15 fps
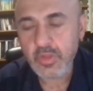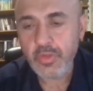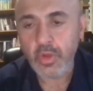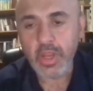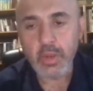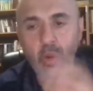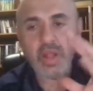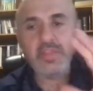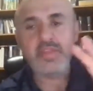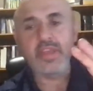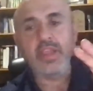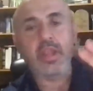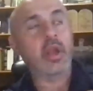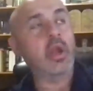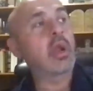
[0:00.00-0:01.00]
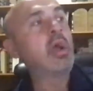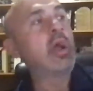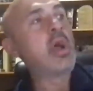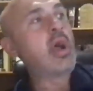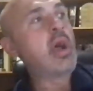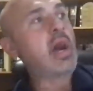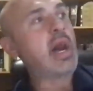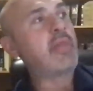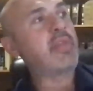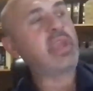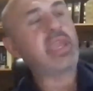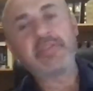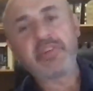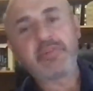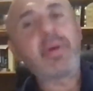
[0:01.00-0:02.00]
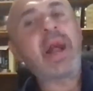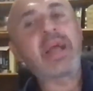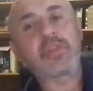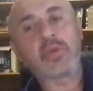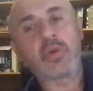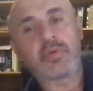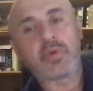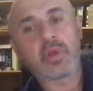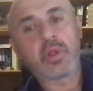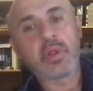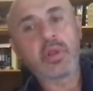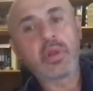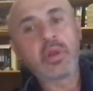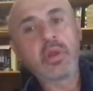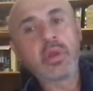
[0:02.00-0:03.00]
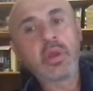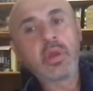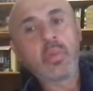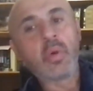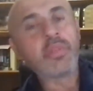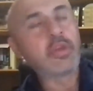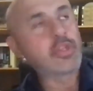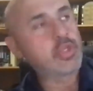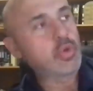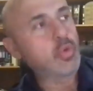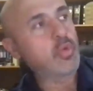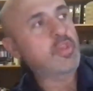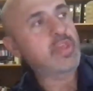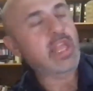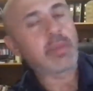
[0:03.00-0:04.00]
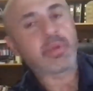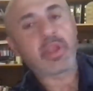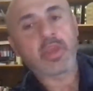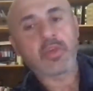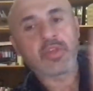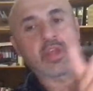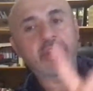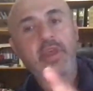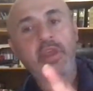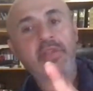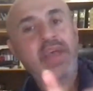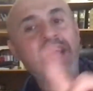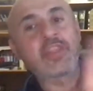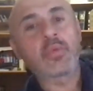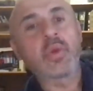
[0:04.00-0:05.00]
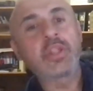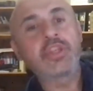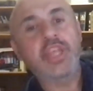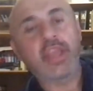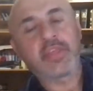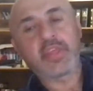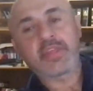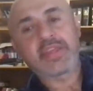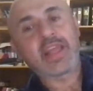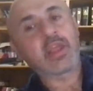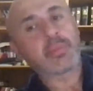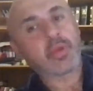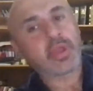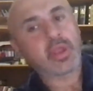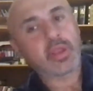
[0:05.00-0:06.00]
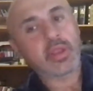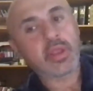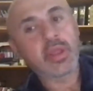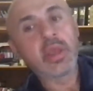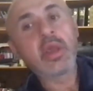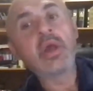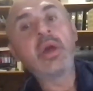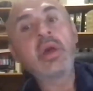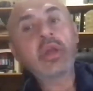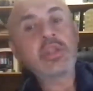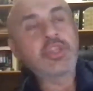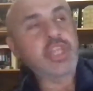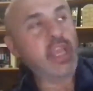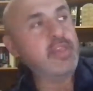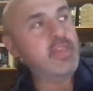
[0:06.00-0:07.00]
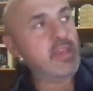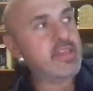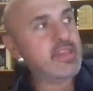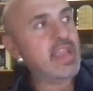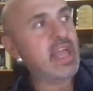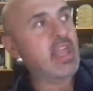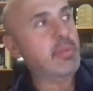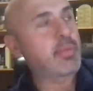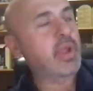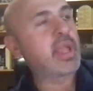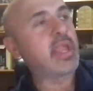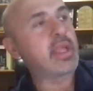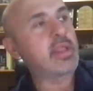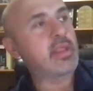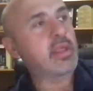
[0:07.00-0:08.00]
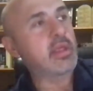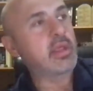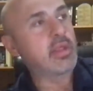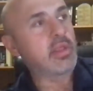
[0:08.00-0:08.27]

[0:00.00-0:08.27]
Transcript: It's only once a year on the eve of Passover when the Jews celebrate, because they'll tell you that's when Jesus celebrated it. Jesus celebrated